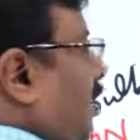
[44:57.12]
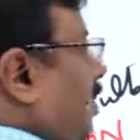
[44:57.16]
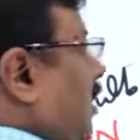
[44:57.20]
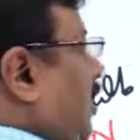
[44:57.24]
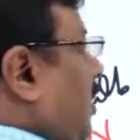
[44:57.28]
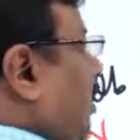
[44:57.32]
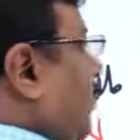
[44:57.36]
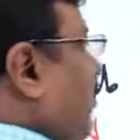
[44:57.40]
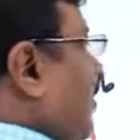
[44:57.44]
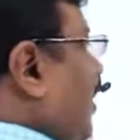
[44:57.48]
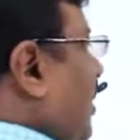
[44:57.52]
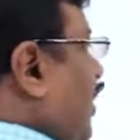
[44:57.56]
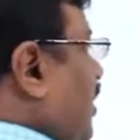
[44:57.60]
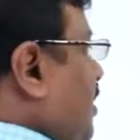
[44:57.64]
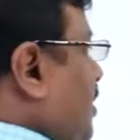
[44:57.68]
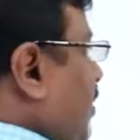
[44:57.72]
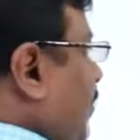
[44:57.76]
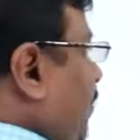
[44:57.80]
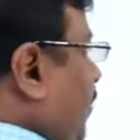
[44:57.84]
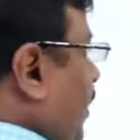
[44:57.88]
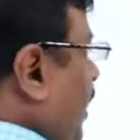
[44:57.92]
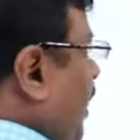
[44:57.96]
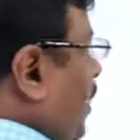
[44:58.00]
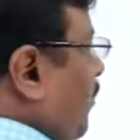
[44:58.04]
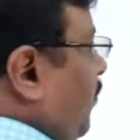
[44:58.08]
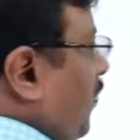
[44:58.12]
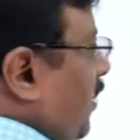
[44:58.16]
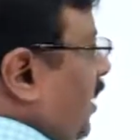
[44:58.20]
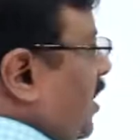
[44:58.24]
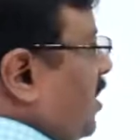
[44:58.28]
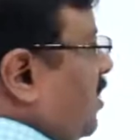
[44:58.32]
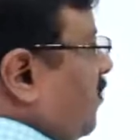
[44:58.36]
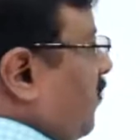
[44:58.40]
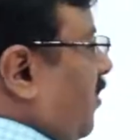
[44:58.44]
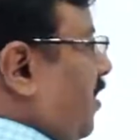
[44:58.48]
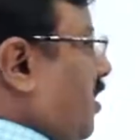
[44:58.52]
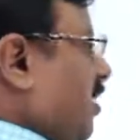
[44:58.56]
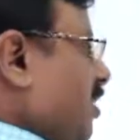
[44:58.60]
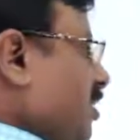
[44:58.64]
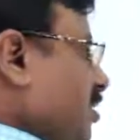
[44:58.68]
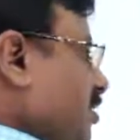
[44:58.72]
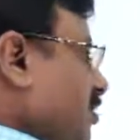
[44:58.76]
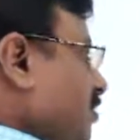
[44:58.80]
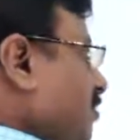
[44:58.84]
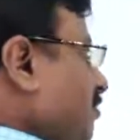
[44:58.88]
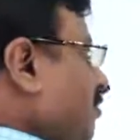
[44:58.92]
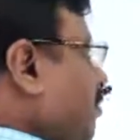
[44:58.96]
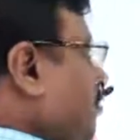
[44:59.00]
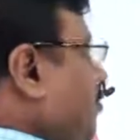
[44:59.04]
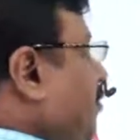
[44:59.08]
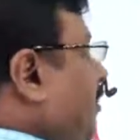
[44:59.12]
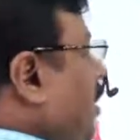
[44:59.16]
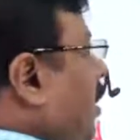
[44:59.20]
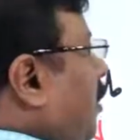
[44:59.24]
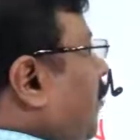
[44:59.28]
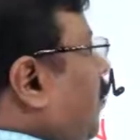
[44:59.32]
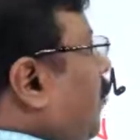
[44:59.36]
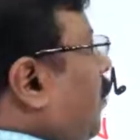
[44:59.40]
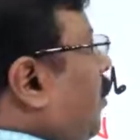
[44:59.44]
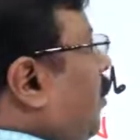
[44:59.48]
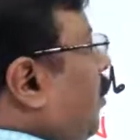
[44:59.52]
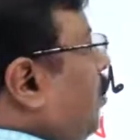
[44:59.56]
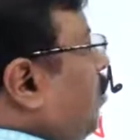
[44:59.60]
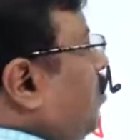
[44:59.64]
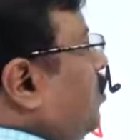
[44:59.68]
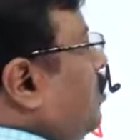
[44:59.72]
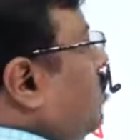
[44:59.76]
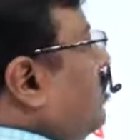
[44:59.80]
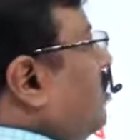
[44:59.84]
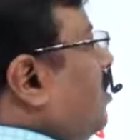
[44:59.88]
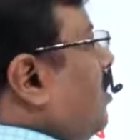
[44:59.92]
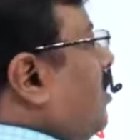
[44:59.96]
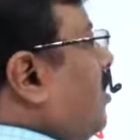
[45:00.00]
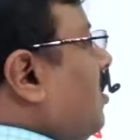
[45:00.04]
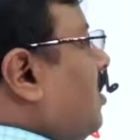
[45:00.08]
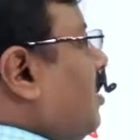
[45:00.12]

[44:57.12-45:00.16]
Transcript: if there is a break for S1, bulb glows.